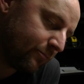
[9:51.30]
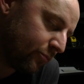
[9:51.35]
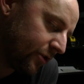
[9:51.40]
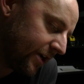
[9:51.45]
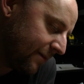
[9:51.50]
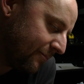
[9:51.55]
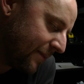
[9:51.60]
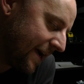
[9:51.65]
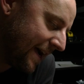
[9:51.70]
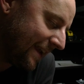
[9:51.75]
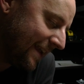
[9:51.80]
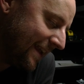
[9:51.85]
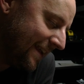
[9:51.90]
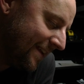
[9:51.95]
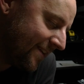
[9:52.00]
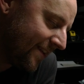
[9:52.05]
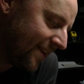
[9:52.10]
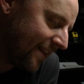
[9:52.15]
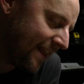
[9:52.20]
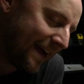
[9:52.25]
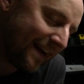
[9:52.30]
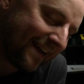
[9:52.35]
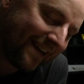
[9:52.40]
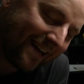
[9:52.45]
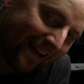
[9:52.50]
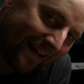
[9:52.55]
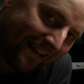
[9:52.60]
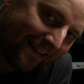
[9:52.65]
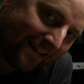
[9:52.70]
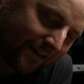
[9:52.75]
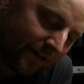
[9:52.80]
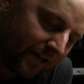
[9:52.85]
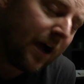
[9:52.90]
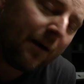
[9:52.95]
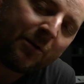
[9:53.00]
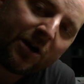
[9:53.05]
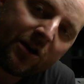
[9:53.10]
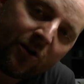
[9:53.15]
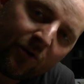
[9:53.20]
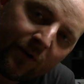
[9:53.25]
to bring it back into that color. I'm gonna